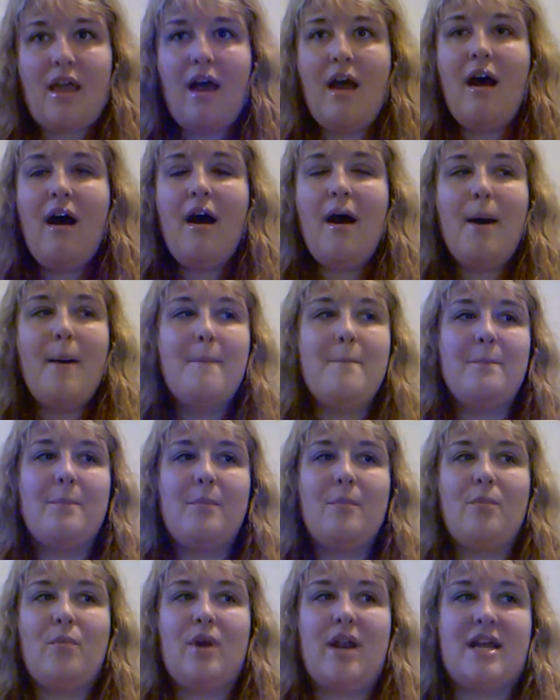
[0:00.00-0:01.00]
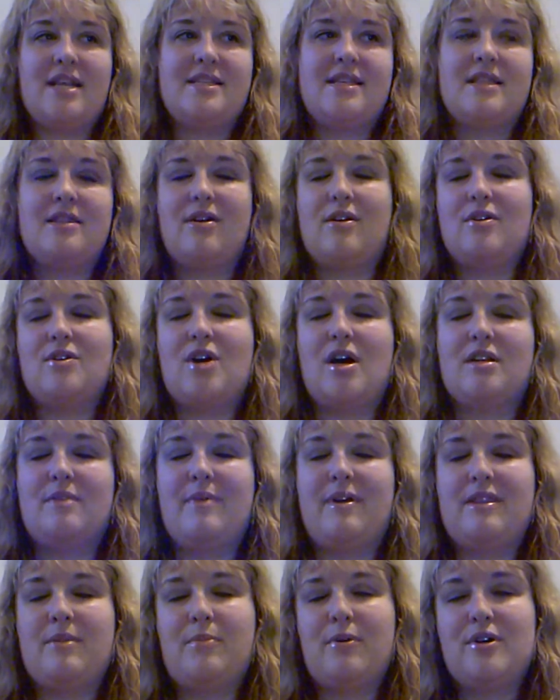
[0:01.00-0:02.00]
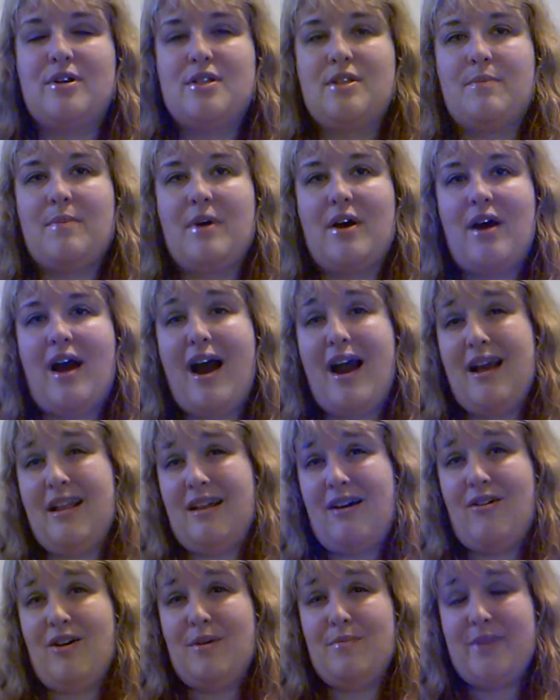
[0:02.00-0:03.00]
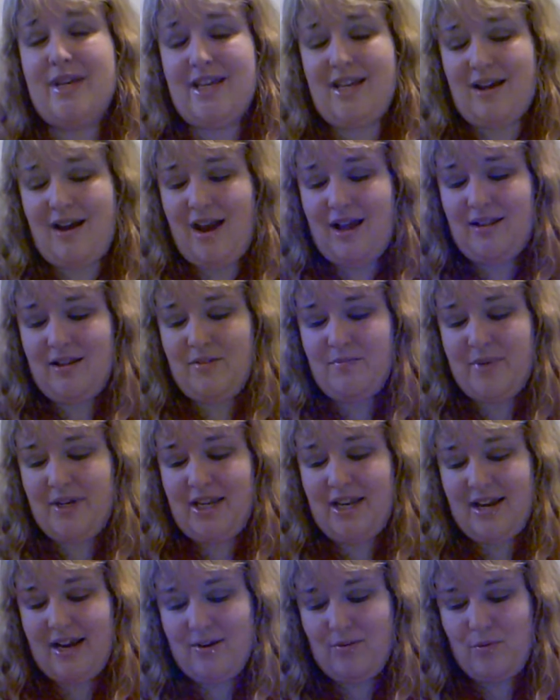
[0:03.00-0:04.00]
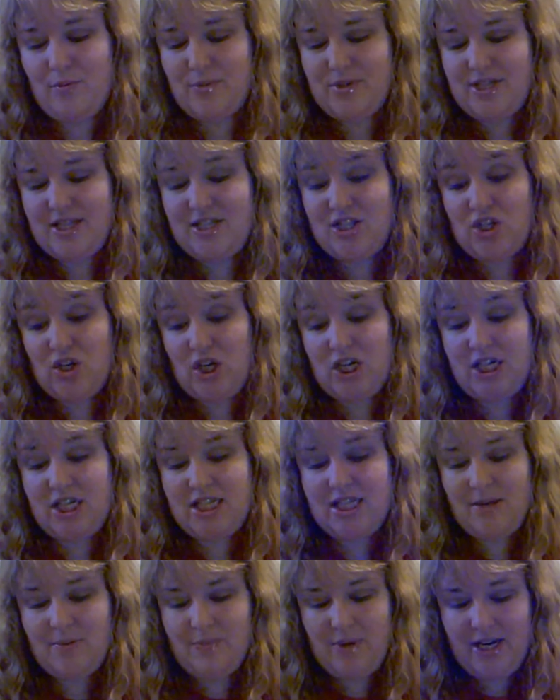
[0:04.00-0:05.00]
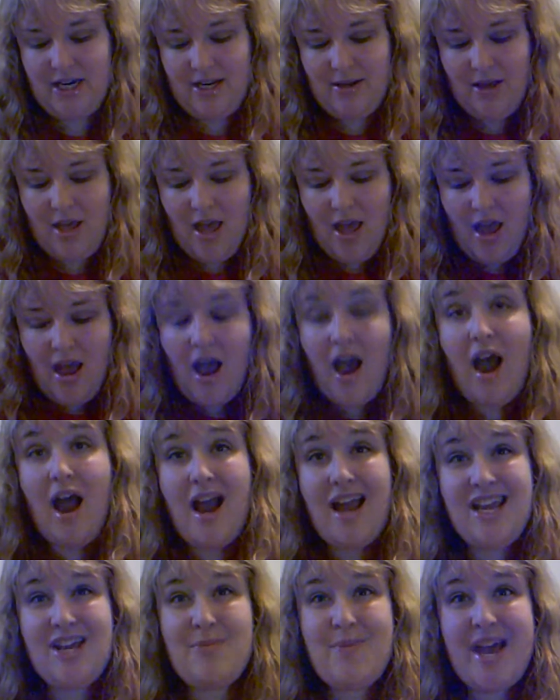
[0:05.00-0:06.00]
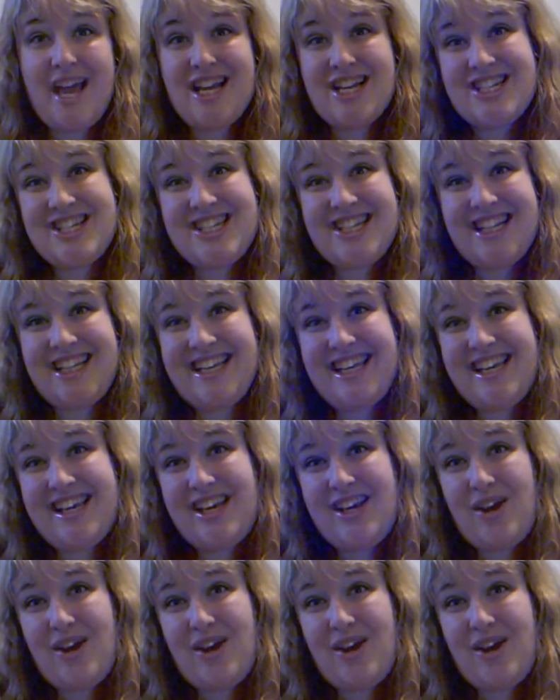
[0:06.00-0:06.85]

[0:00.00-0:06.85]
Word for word: um, when I sat there and talked about the purse, about I heart I love Mickey, and I almost said sorry to somebody, I am actually